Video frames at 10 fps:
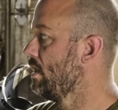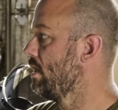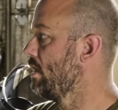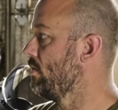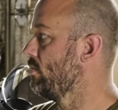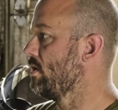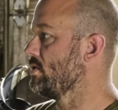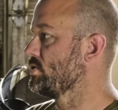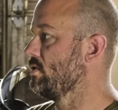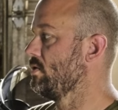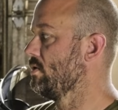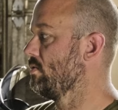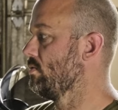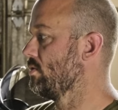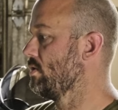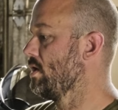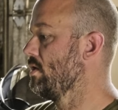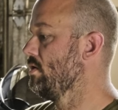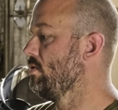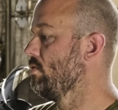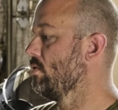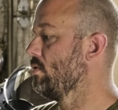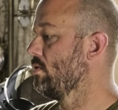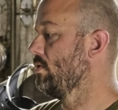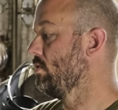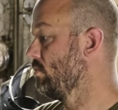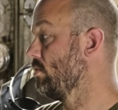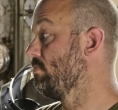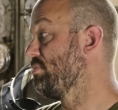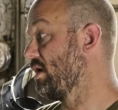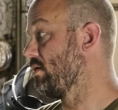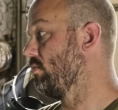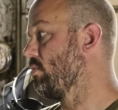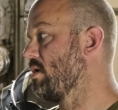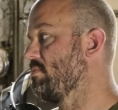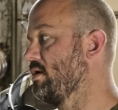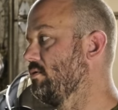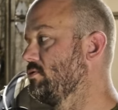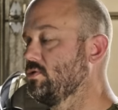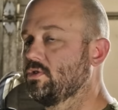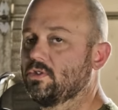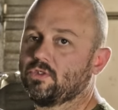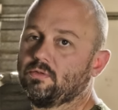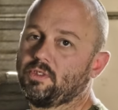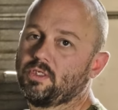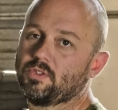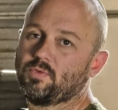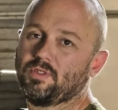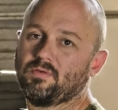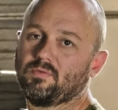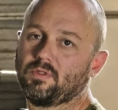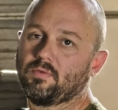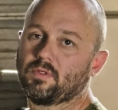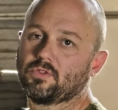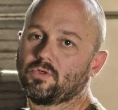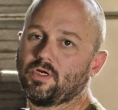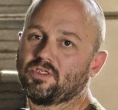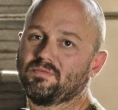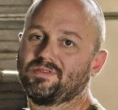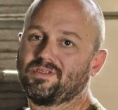We're also going to order a newer, better wideband O2 sensor because we didn't really want to scratch up the